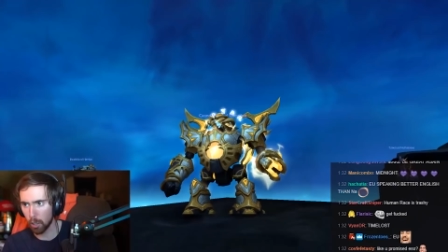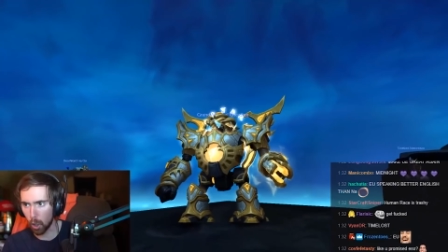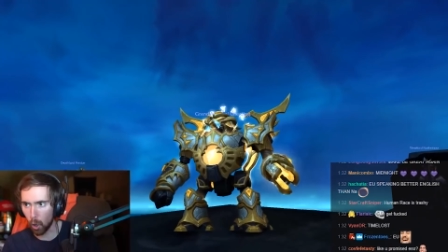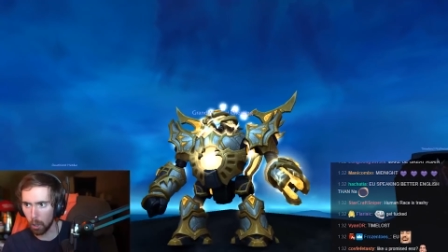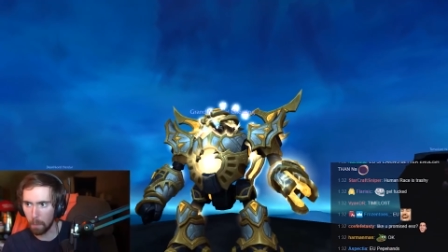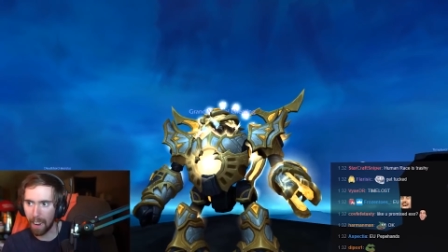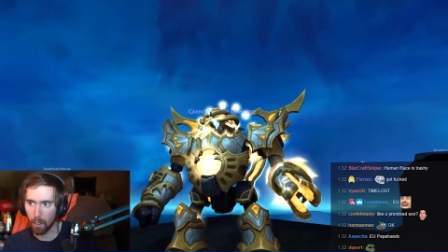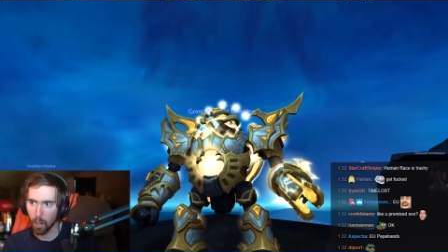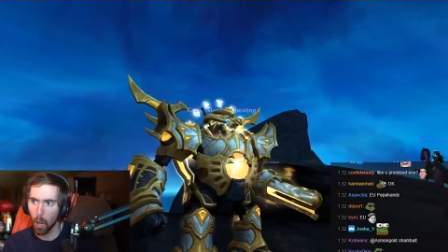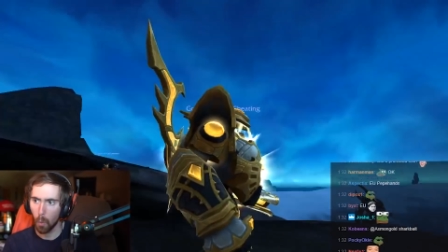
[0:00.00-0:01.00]
gold mount,
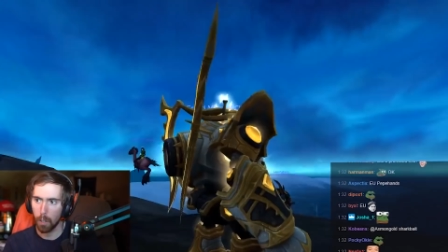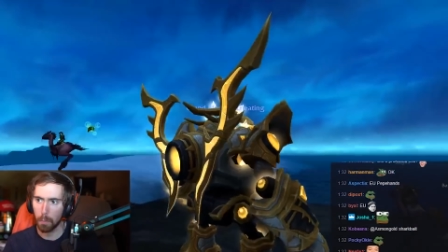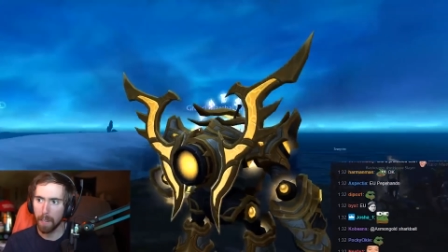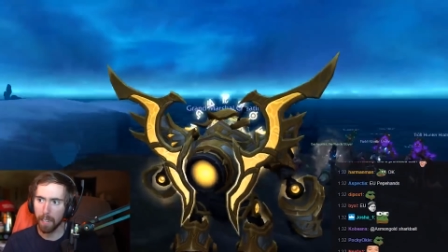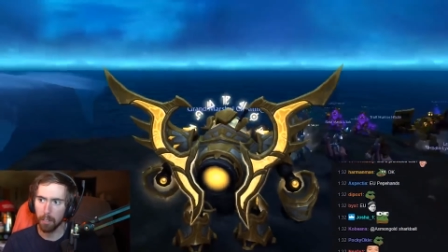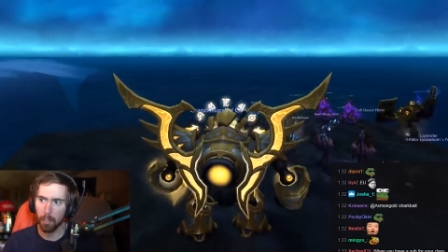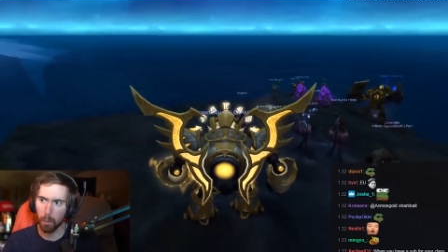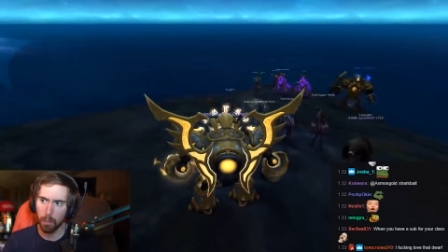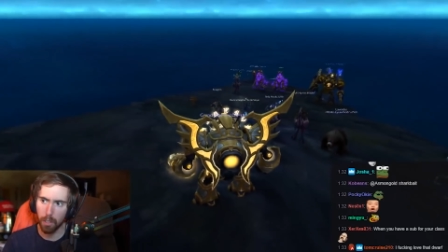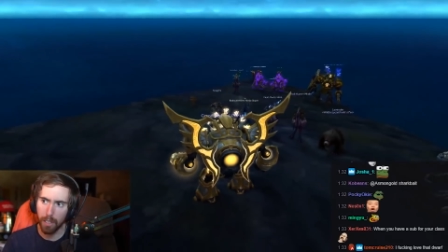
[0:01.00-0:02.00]
which because it
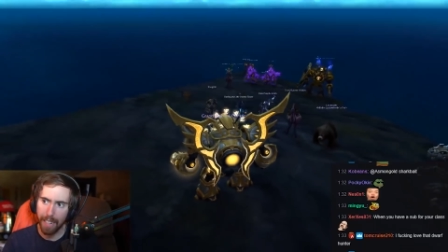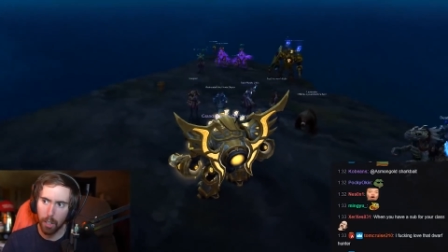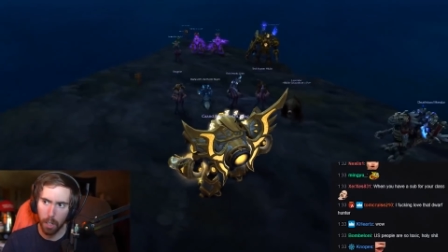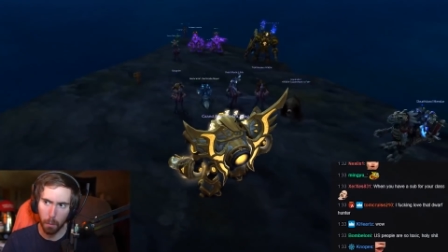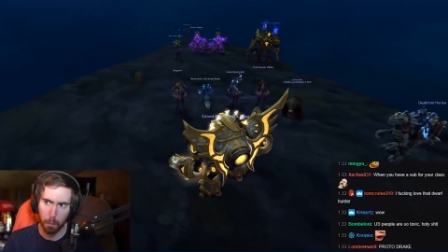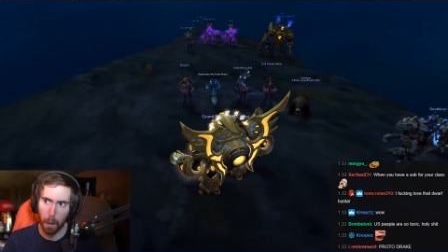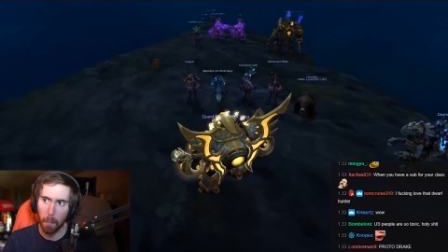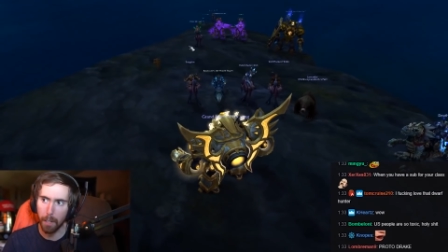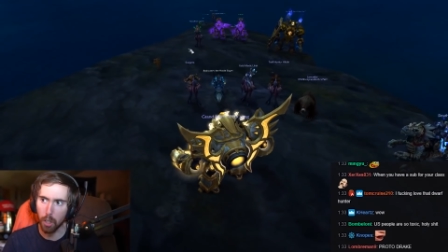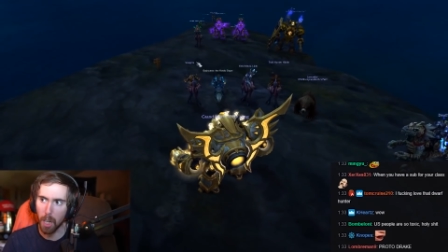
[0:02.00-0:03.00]
was in Legion, it was
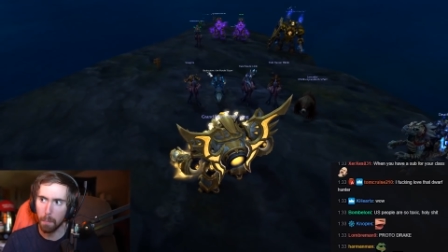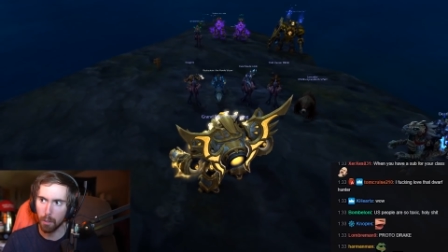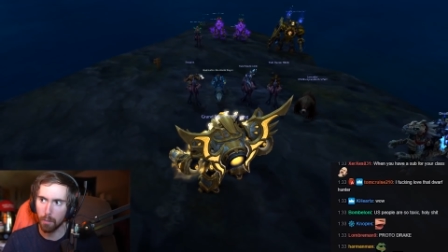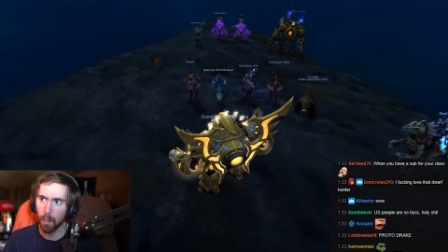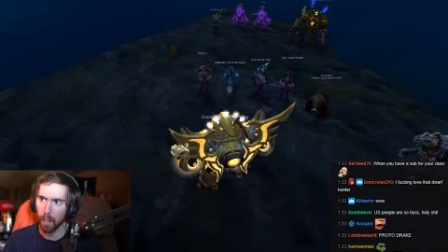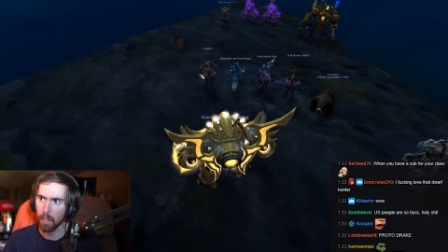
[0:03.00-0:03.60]
probably cheap as fuck.